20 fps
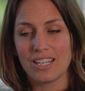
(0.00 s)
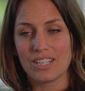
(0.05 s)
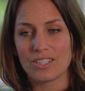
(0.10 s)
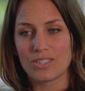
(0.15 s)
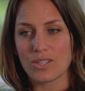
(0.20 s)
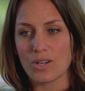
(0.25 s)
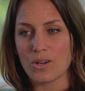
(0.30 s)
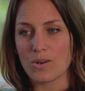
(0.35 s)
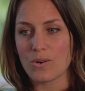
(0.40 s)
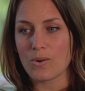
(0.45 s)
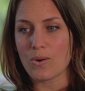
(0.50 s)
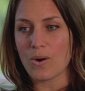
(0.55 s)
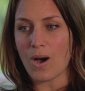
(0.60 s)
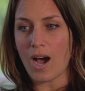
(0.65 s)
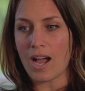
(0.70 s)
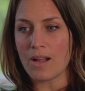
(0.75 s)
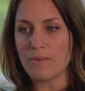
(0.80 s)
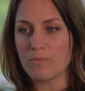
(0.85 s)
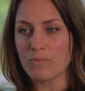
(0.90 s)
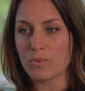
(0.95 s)
So
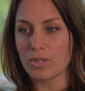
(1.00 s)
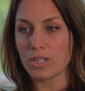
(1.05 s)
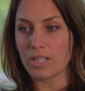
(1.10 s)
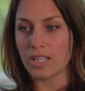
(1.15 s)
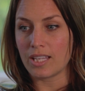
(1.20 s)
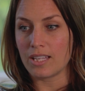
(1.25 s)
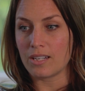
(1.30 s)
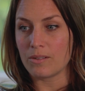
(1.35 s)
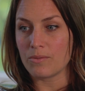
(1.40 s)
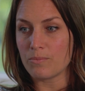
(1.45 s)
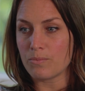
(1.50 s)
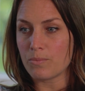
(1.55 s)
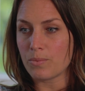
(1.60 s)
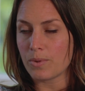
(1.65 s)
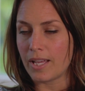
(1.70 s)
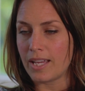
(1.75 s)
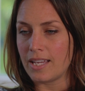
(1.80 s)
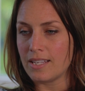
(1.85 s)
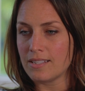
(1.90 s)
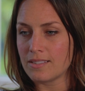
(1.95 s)
I'm really at a
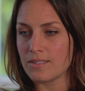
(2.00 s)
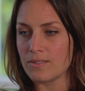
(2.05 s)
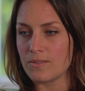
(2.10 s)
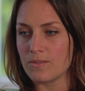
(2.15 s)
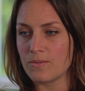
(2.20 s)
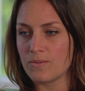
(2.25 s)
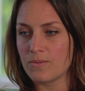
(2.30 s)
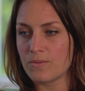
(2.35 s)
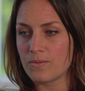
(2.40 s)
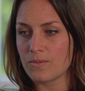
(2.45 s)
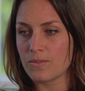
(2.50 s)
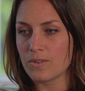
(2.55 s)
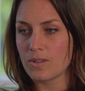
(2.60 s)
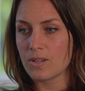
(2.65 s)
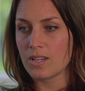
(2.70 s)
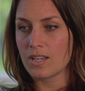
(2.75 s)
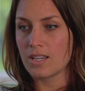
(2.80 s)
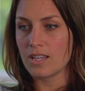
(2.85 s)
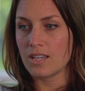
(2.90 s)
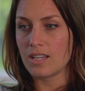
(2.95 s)
place of
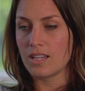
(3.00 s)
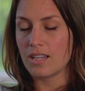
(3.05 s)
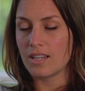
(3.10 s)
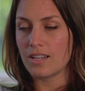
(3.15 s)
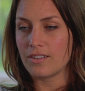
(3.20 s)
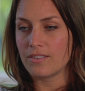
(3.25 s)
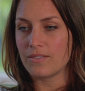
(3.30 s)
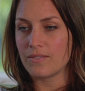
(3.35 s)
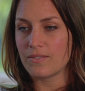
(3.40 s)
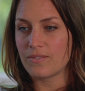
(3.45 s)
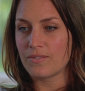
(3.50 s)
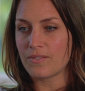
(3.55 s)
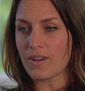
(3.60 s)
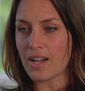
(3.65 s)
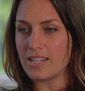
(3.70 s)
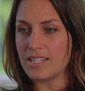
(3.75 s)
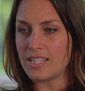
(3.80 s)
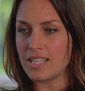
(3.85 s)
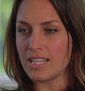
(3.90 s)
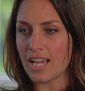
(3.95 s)

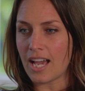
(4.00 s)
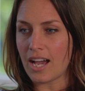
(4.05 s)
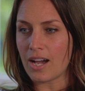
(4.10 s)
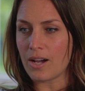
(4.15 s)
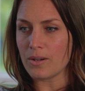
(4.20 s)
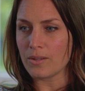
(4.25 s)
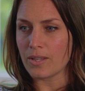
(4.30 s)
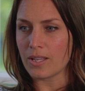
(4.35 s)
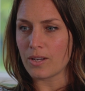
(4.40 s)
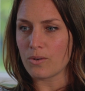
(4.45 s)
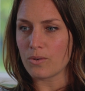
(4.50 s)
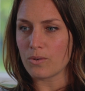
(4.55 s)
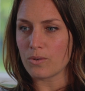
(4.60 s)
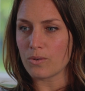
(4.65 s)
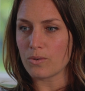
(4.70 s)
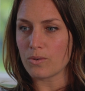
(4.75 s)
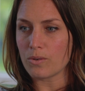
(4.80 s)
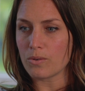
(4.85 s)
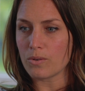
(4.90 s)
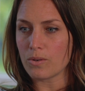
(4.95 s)
finding out like
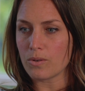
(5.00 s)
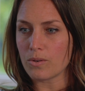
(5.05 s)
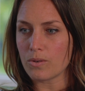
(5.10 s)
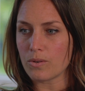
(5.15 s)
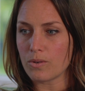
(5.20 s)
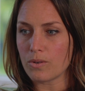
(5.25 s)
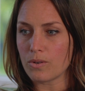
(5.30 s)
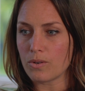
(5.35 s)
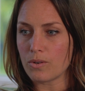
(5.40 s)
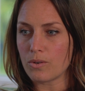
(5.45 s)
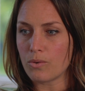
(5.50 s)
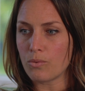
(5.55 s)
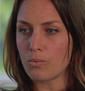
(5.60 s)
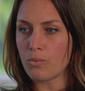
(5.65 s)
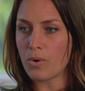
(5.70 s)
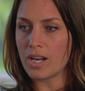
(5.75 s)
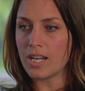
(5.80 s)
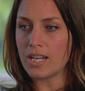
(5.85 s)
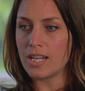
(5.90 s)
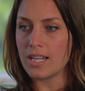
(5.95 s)

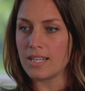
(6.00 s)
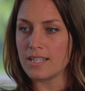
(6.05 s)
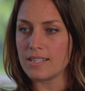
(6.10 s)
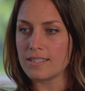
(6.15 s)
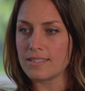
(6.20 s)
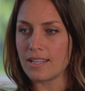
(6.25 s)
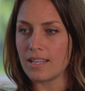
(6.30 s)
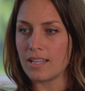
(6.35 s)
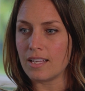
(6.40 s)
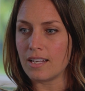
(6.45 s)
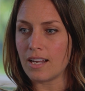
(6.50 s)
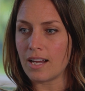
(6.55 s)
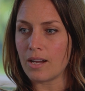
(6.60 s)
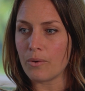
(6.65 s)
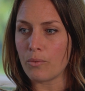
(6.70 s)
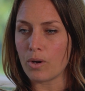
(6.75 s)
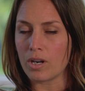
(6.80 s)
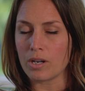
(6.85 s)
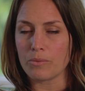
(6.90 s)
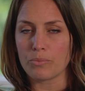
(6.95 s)
what it is that I
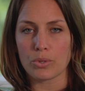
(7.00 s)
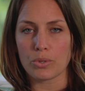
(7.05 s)
want to